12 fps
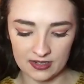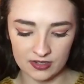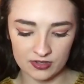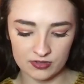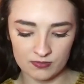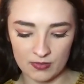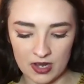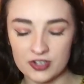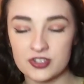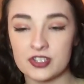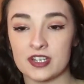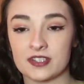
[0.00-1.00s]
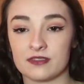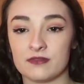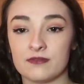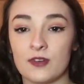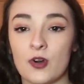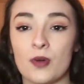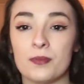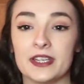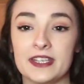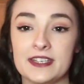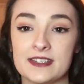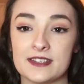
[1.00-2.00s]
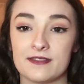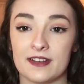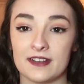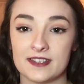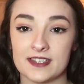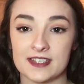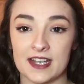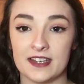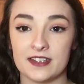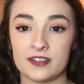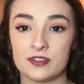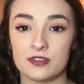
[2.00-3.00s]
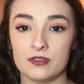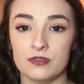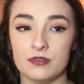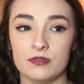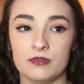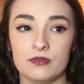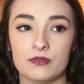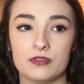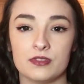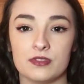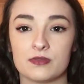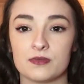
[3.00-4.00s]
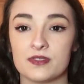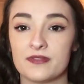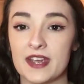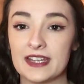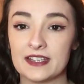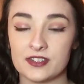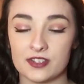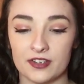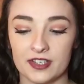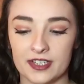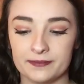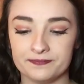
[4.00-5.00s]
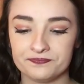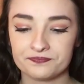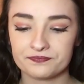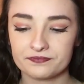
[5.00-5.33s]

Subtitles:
In March 2004, police decided to do some surveillance on him.